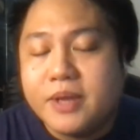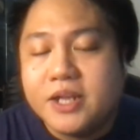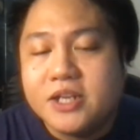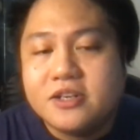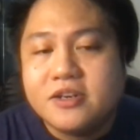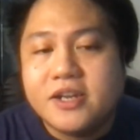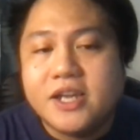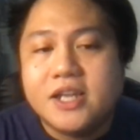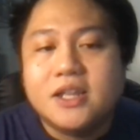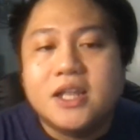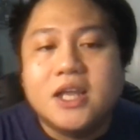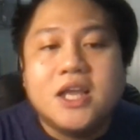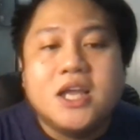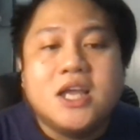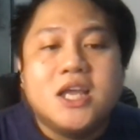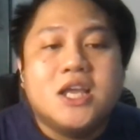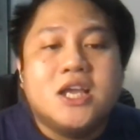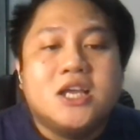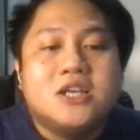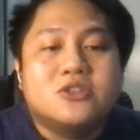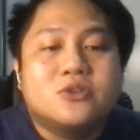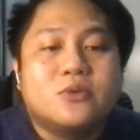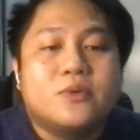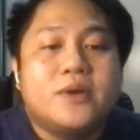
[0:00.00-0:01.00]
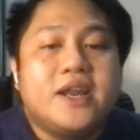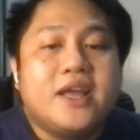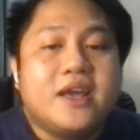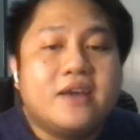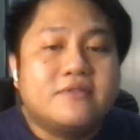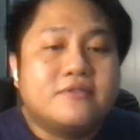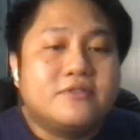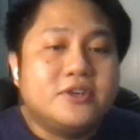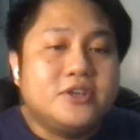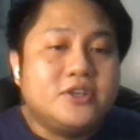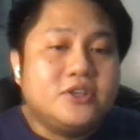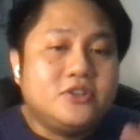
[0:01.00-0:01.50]
environment, right?
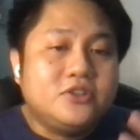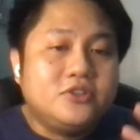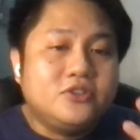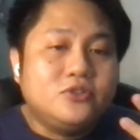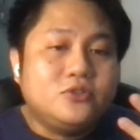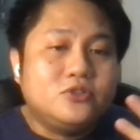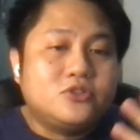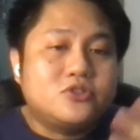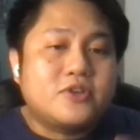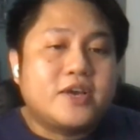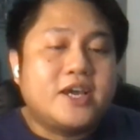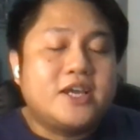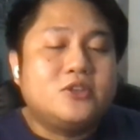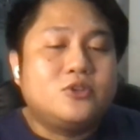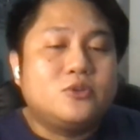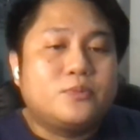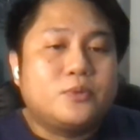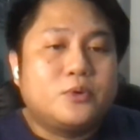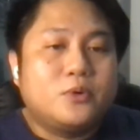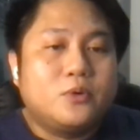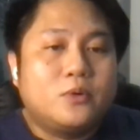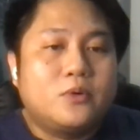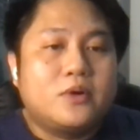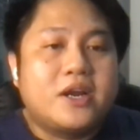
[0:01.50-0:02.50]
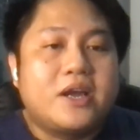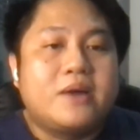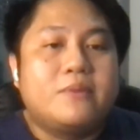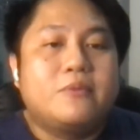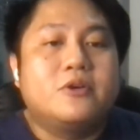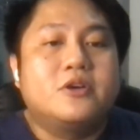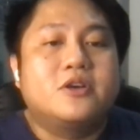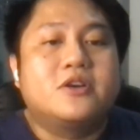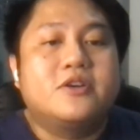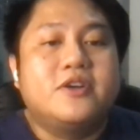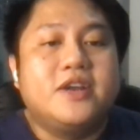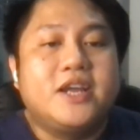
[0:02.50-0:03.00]
So whenever you try to
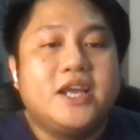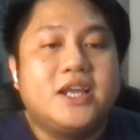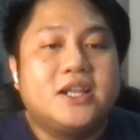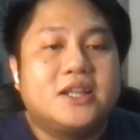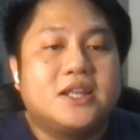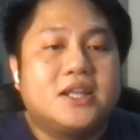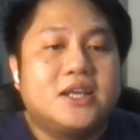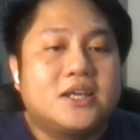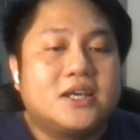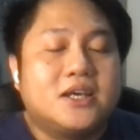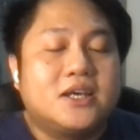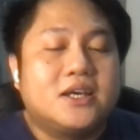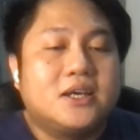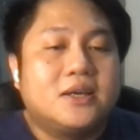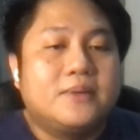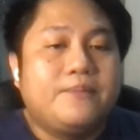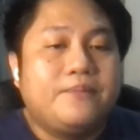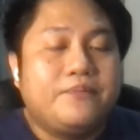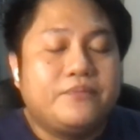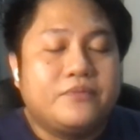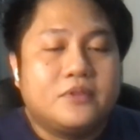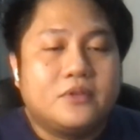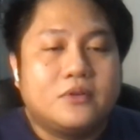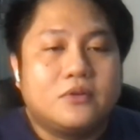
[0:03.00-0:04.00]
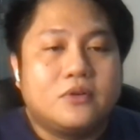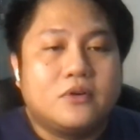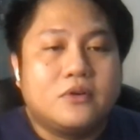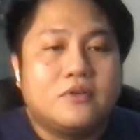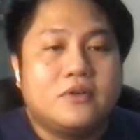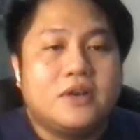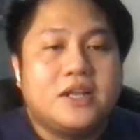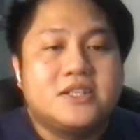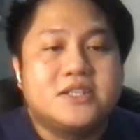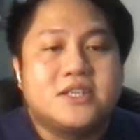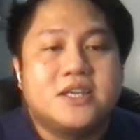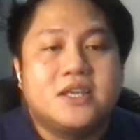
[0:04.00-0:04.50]
program or create like or
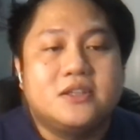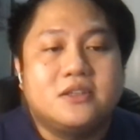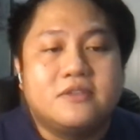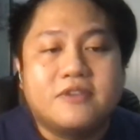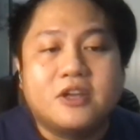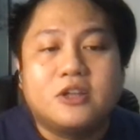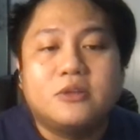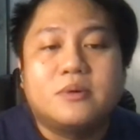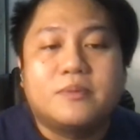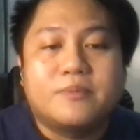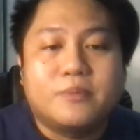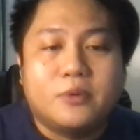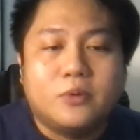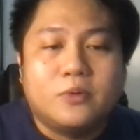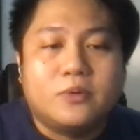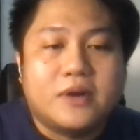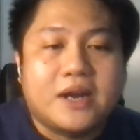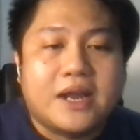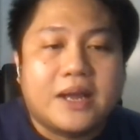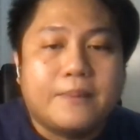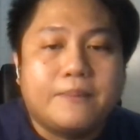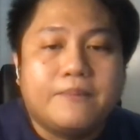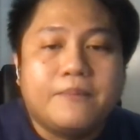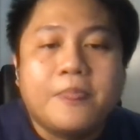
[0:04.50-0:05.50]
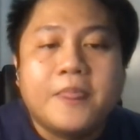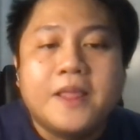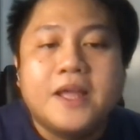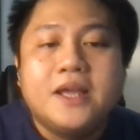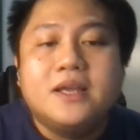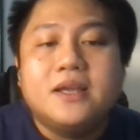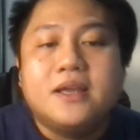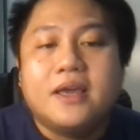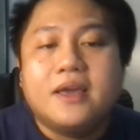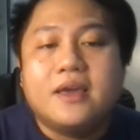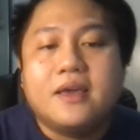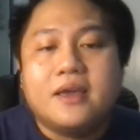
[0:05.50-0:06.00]
let's say develop a
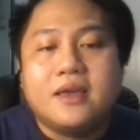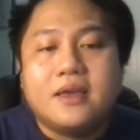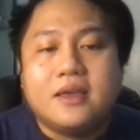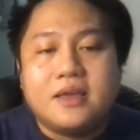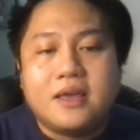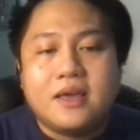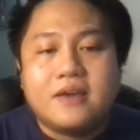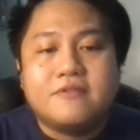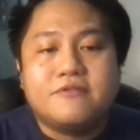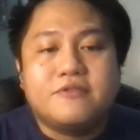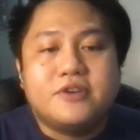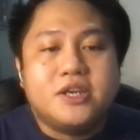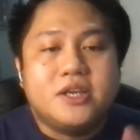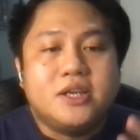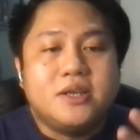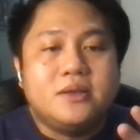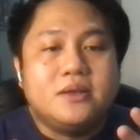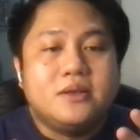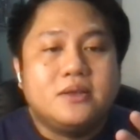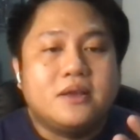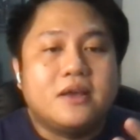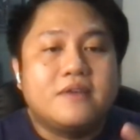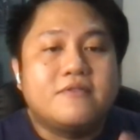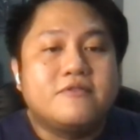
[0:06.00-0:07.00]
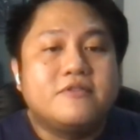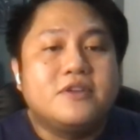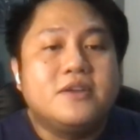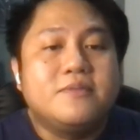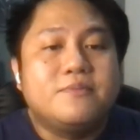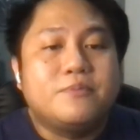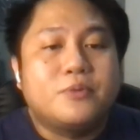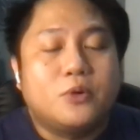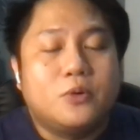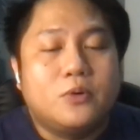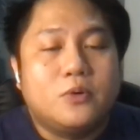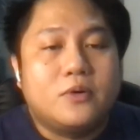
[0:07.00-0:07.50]
program, every
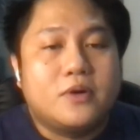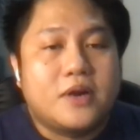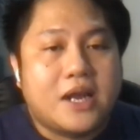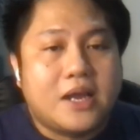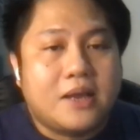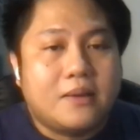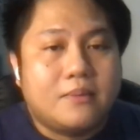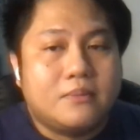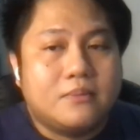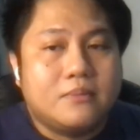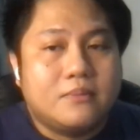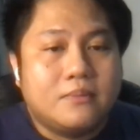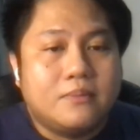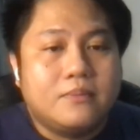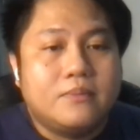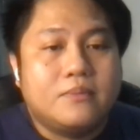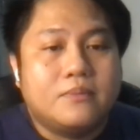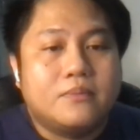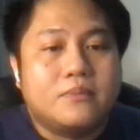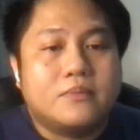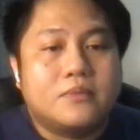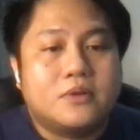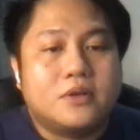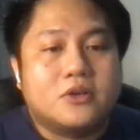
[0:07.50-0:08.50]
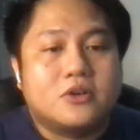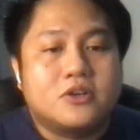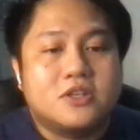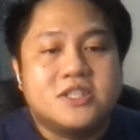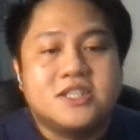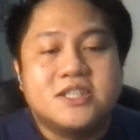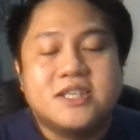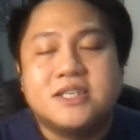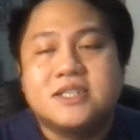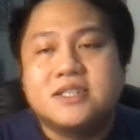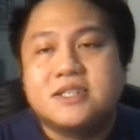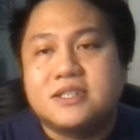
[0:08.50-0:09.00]
program
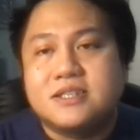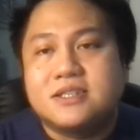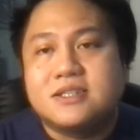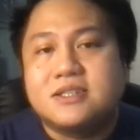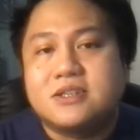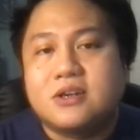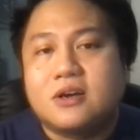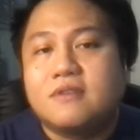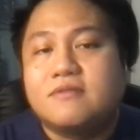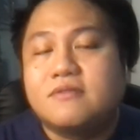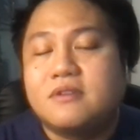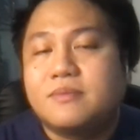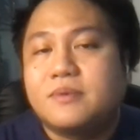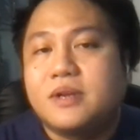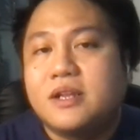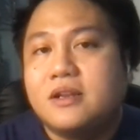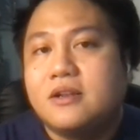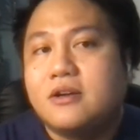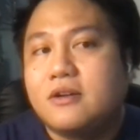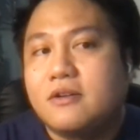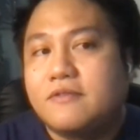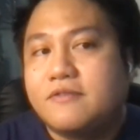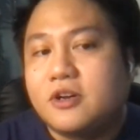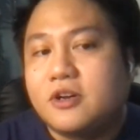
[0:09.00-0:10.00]
consists of